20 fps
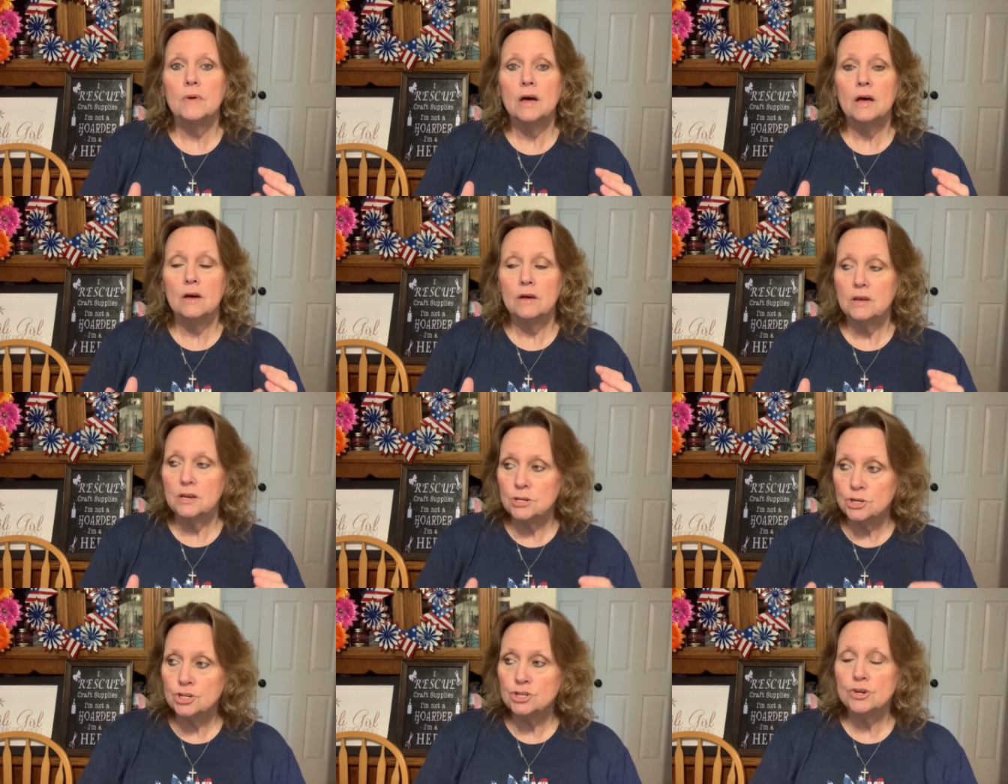
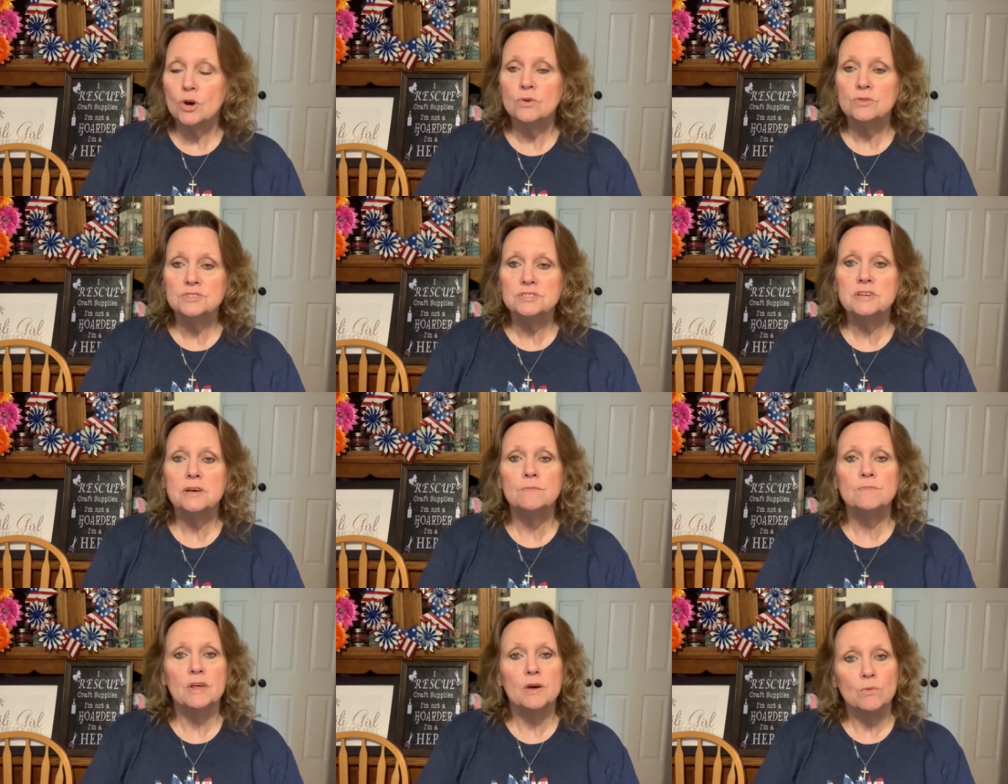It shows
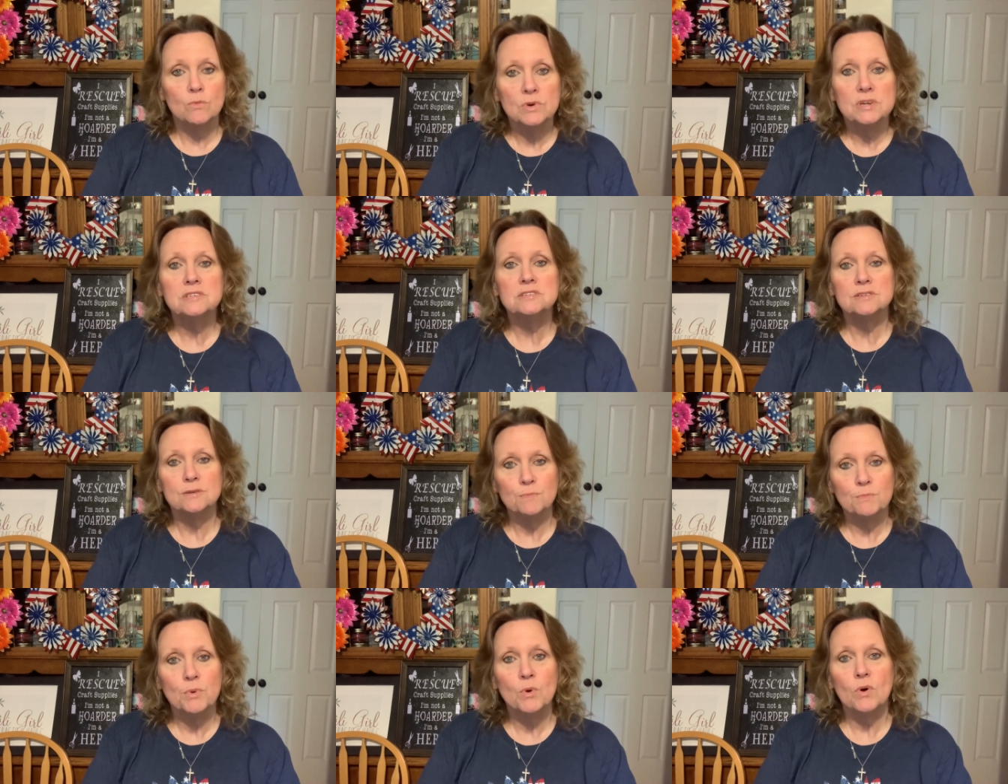them that we
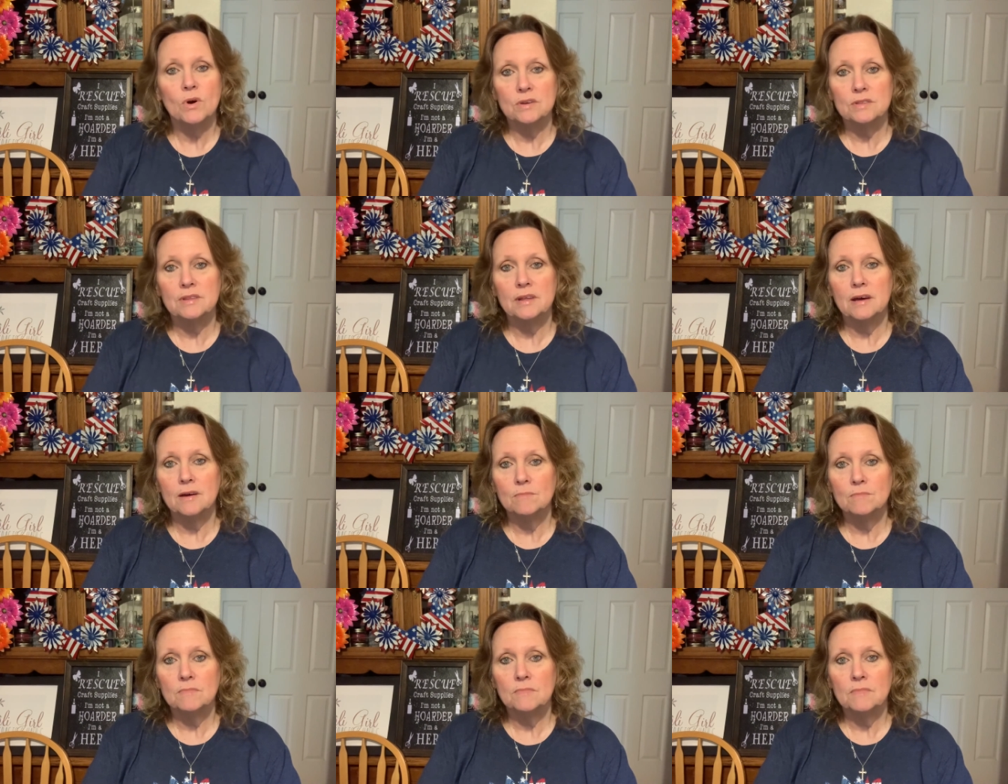support
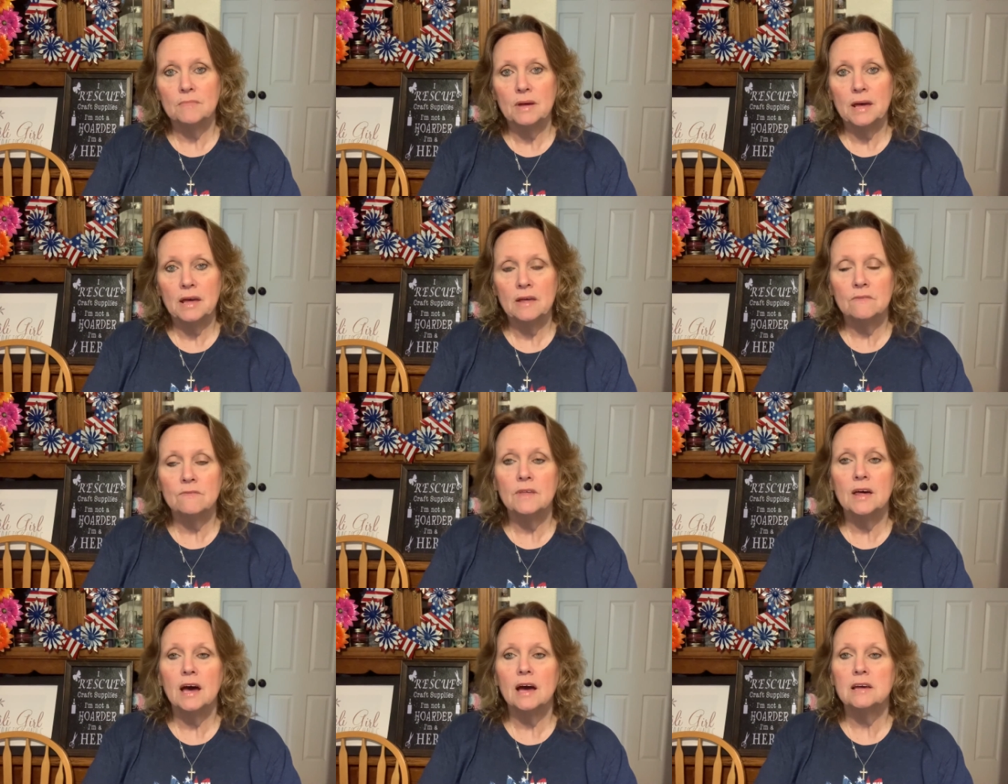them and
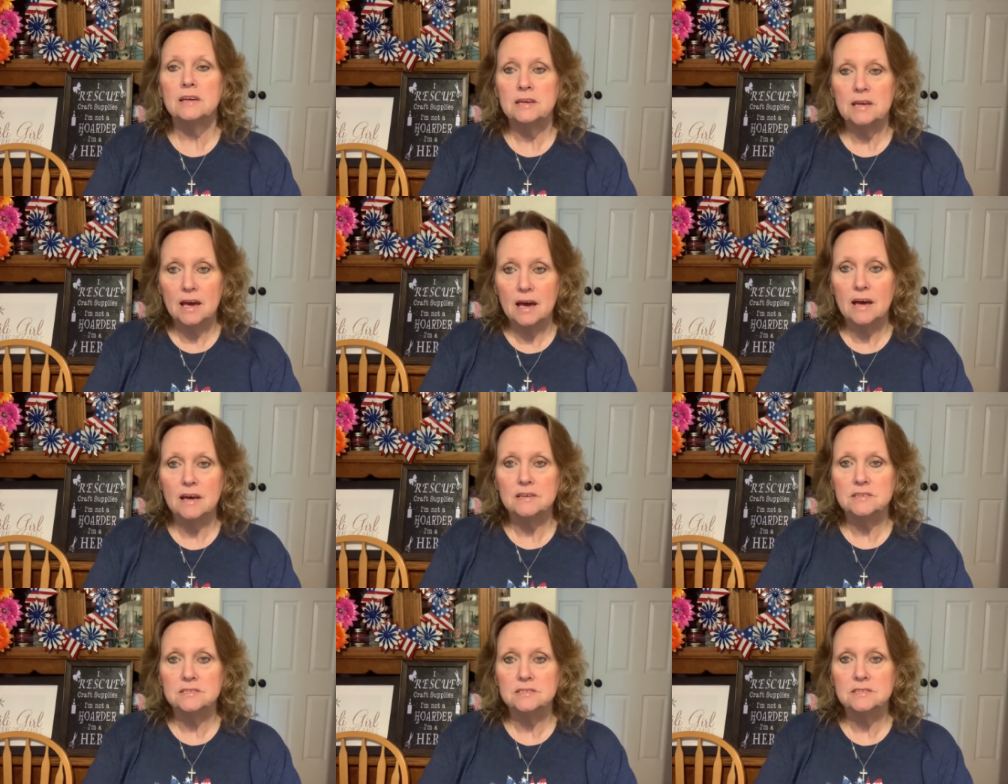that,
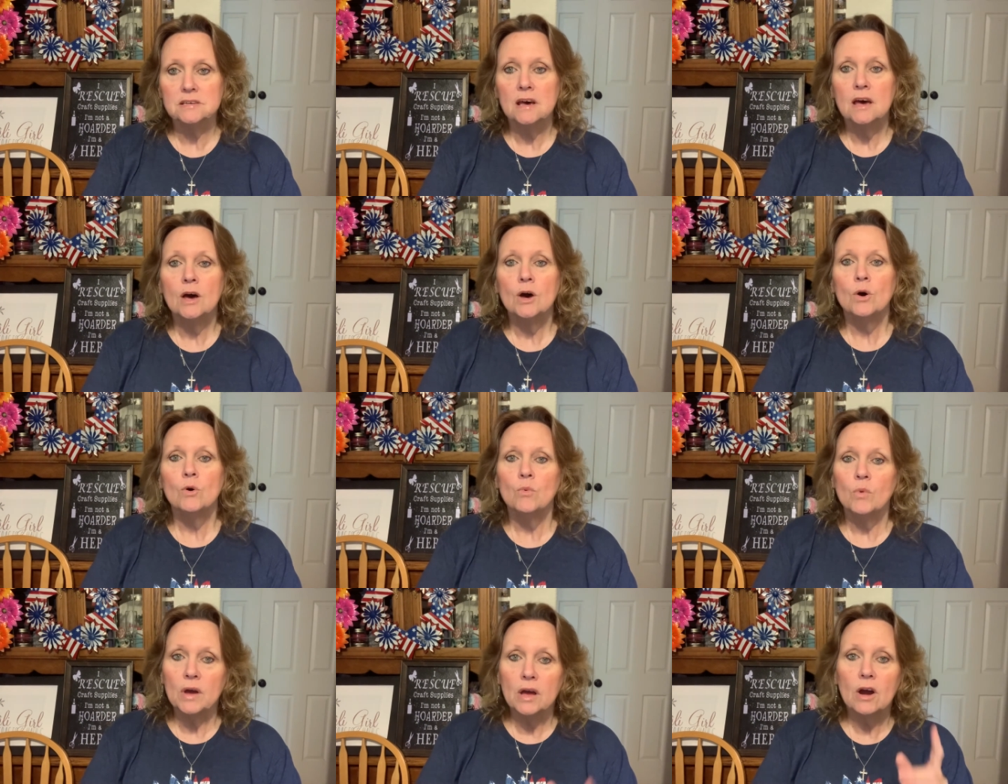yes,
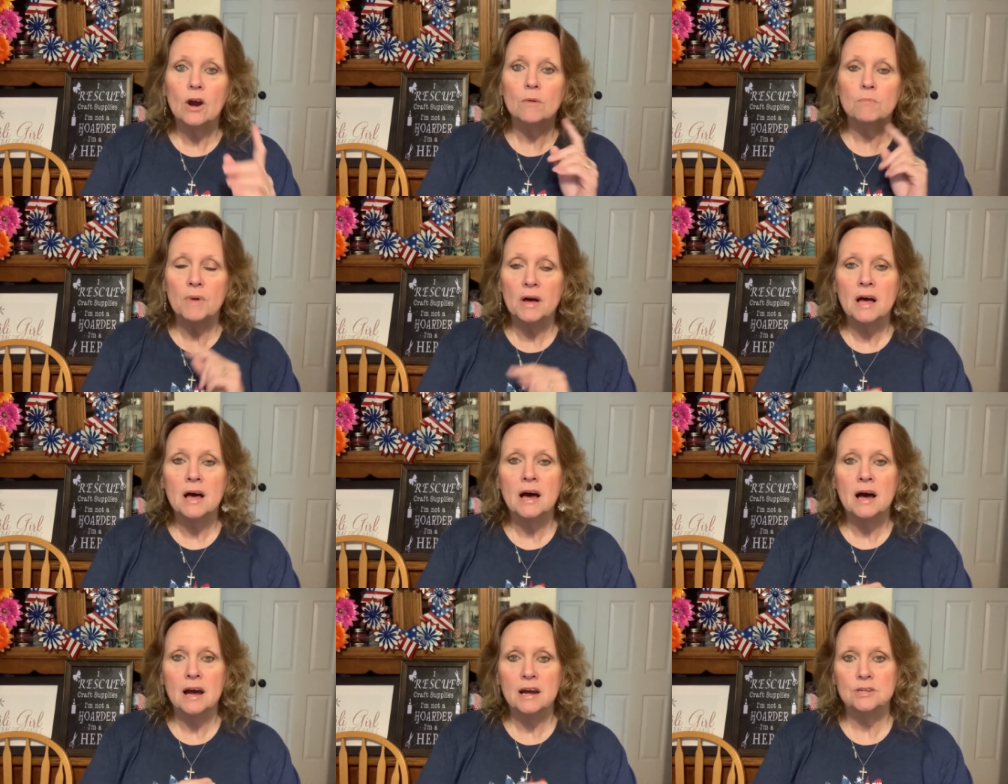we are
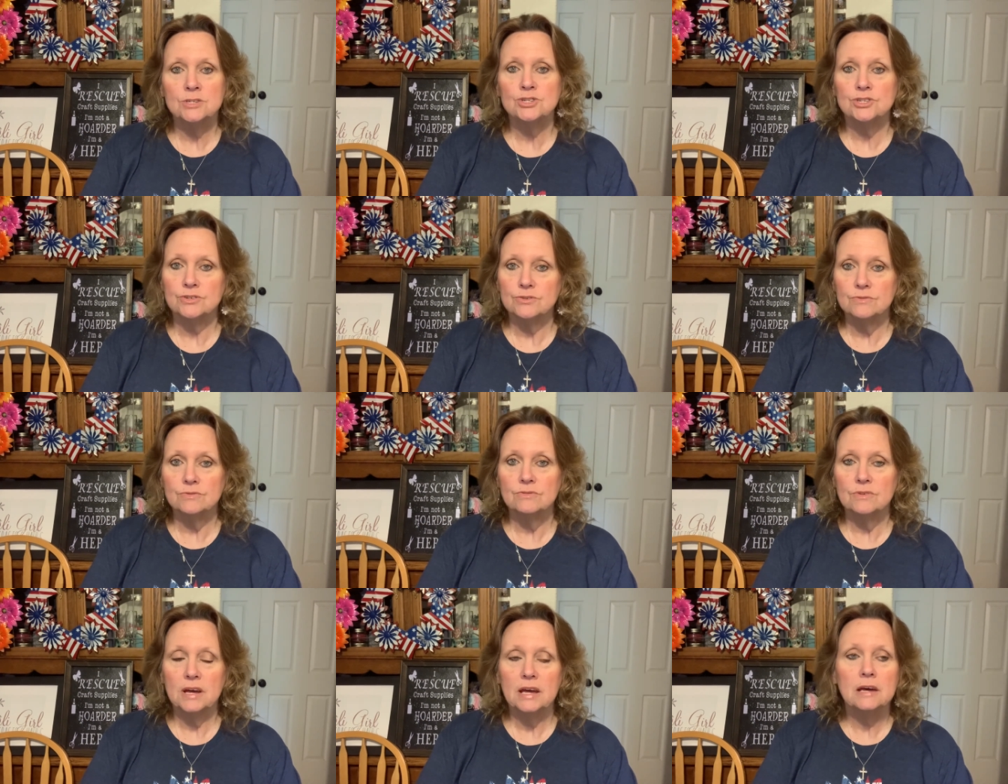behind you,
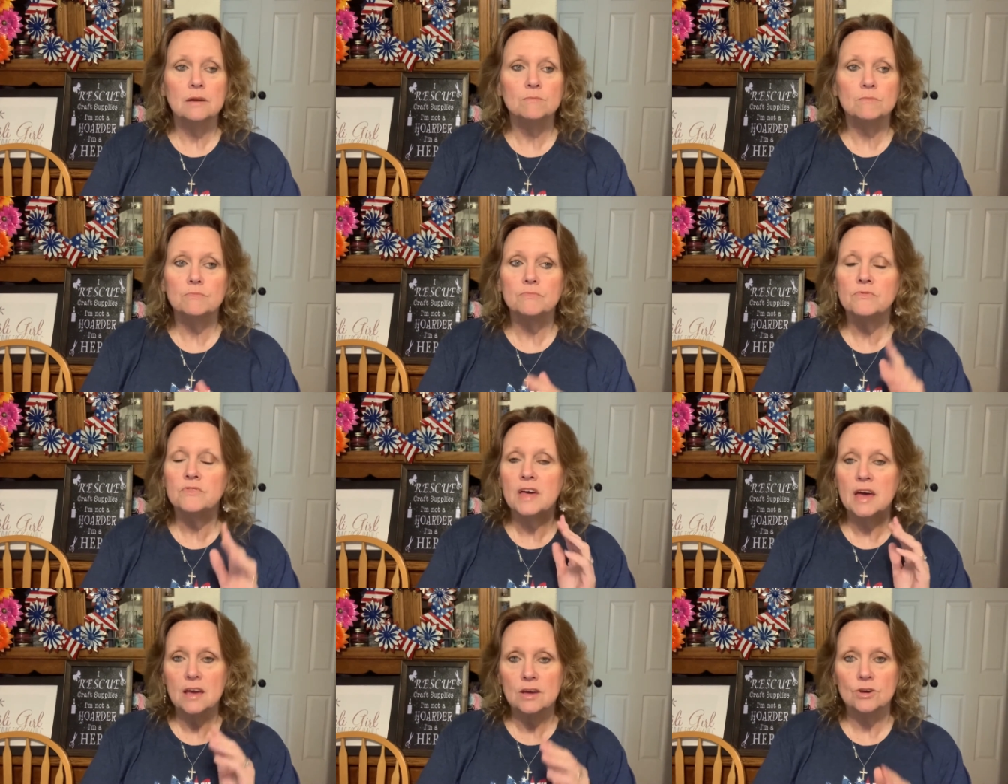and
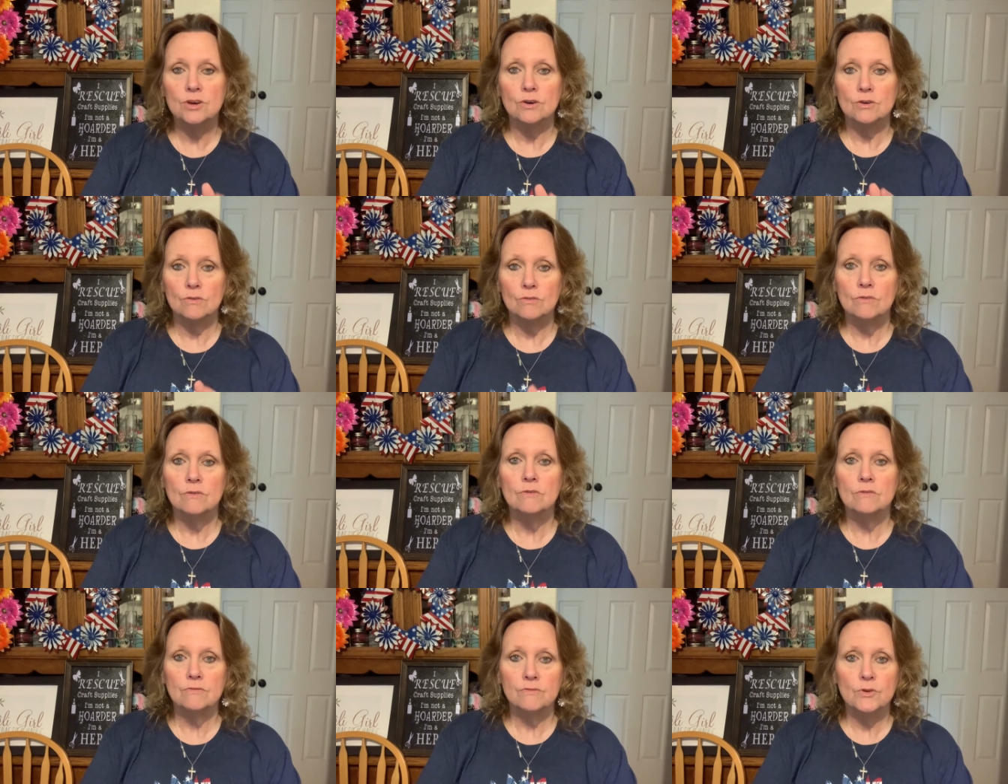thank you
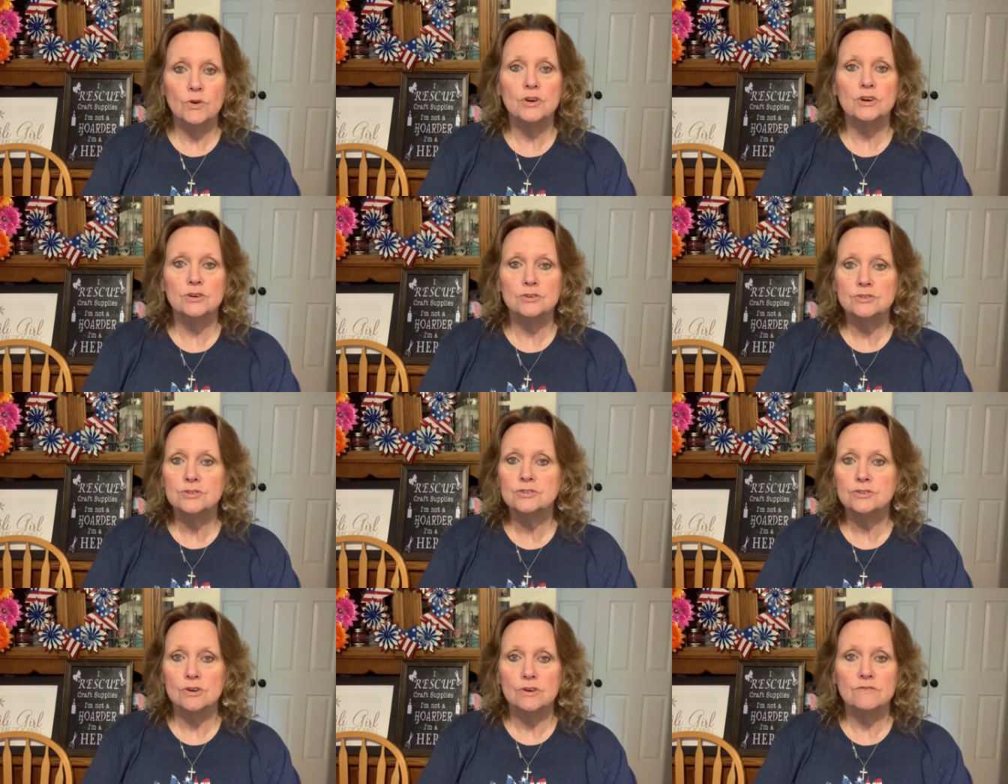for your
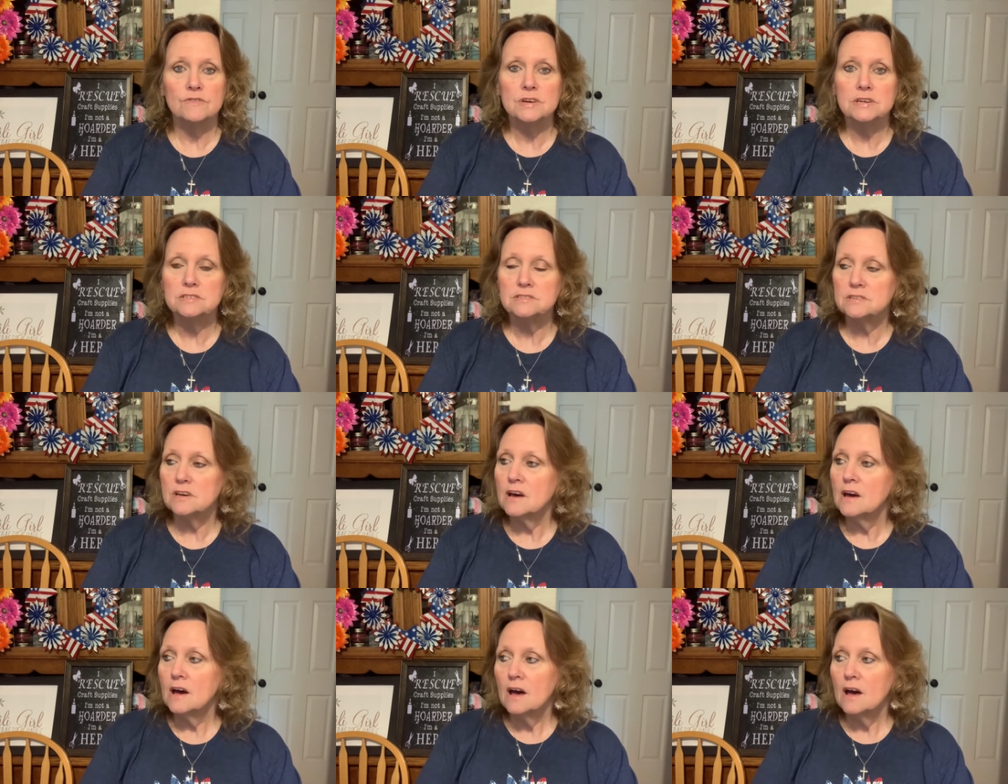service.